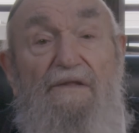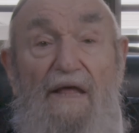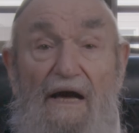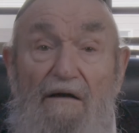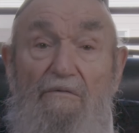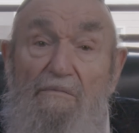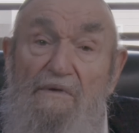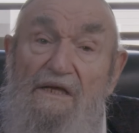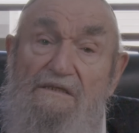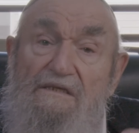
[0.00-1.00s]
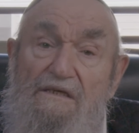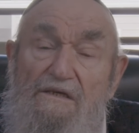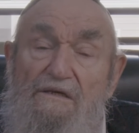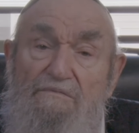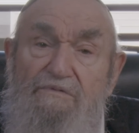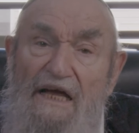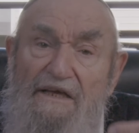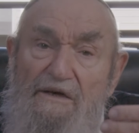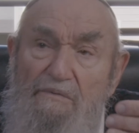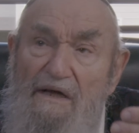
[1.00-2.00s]
Now I'm asking you,
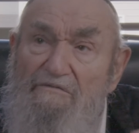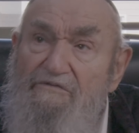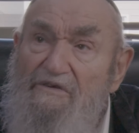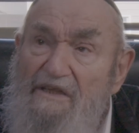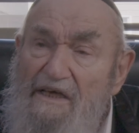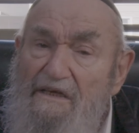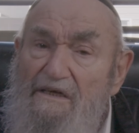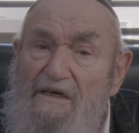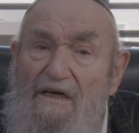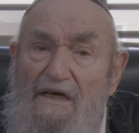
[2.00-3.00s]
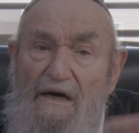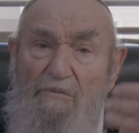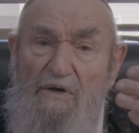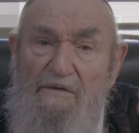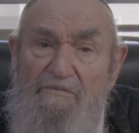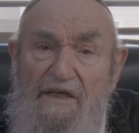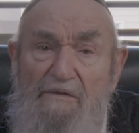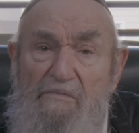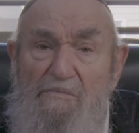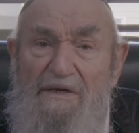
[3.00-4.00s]
hang around for later. I want to be
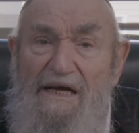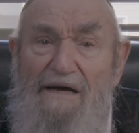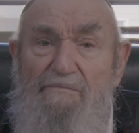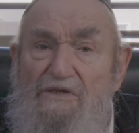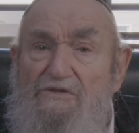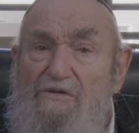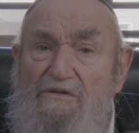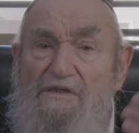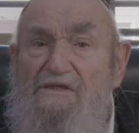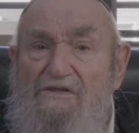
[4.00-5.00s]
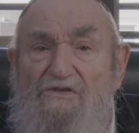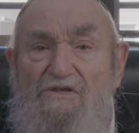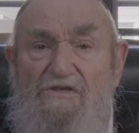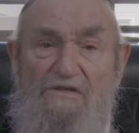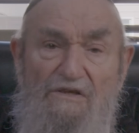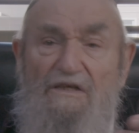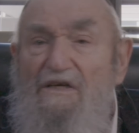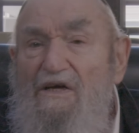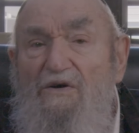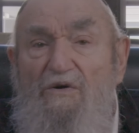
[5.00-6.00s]
to be mechabit you. This is just the,
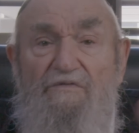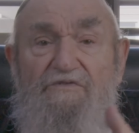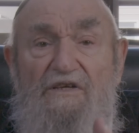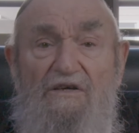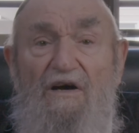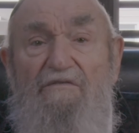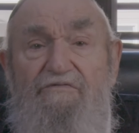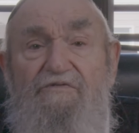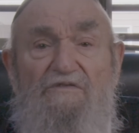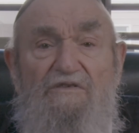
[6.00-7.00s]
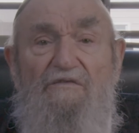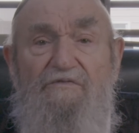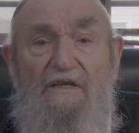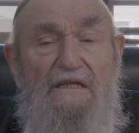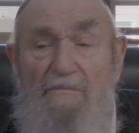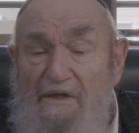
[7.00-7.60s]
off the cuff and stuff like that.